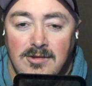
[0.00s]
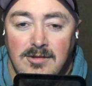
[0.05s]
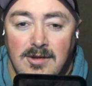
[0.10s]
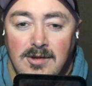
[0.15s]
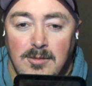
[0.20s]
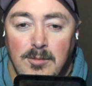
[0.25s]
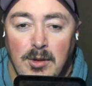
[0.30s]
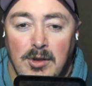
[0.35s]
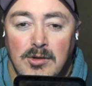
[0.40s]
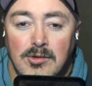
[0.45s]

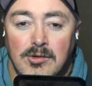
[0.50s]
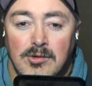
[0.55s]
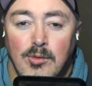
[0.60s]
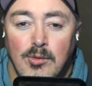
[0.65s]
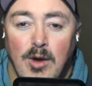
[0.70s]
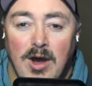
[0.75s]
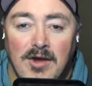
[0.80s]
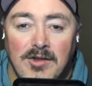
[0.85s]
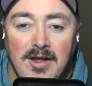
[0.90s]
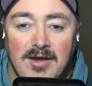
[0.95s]
Typical
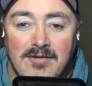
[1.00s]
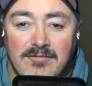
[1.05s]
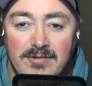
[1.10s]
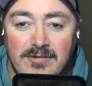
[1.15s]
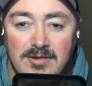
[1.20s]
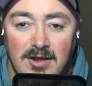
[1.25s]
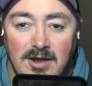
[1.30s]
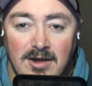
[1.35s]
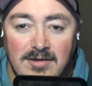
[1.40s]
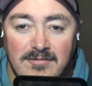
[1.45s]
wildlife
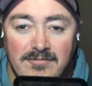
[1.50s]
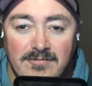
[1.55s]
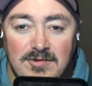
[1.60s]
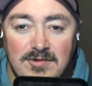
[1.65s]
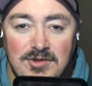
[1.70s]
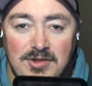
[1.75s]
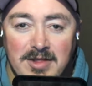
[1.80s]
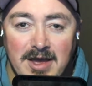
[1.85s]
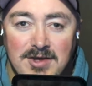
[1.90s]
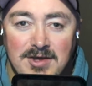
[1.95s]
photographer
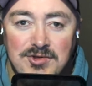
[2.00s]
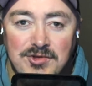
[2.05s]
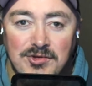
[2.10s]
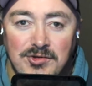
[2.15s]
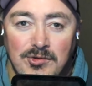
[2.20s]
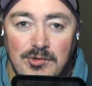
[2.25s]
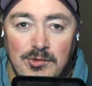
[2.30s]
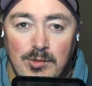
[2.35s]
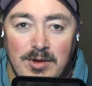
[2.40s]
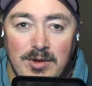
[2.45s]
/
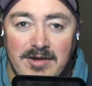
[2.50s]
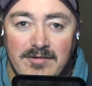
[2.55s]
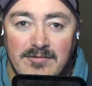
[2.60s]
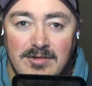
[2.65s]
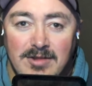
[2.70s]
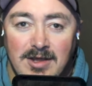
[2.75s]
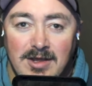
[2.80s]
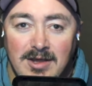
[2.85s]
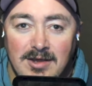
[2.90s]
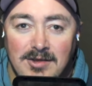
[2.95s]
do whatever
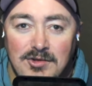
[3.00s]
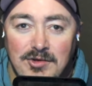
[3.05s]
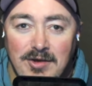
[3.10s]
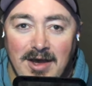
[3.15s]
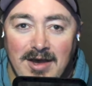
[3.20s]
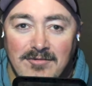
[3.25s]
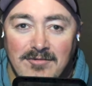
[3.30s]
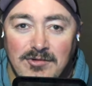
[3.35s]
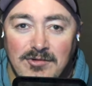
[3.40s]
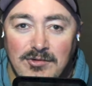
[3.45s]
the heck you
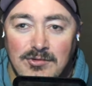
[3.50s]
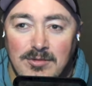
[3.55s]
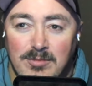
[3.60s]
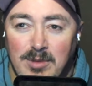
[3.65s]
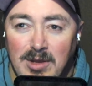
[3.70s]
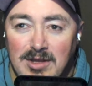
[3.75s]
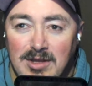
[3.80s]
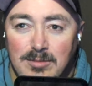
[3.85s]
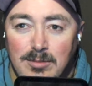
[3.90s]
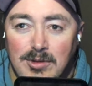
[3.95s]
have to
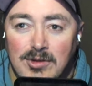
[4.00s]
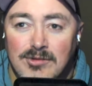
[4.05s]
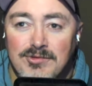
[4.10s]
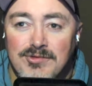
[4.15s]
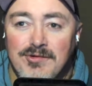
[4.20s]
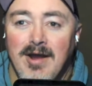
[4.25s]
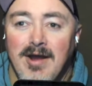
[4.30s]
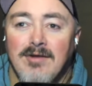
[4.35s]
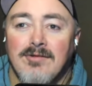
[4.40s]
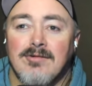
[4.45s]
pay the bills
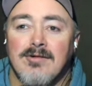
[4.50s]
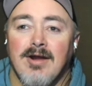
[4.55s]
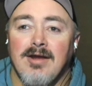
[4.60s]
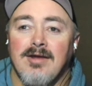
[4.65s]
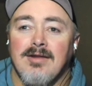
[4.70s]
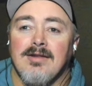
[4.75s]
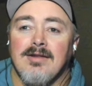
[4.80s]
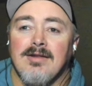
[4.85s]
route, right?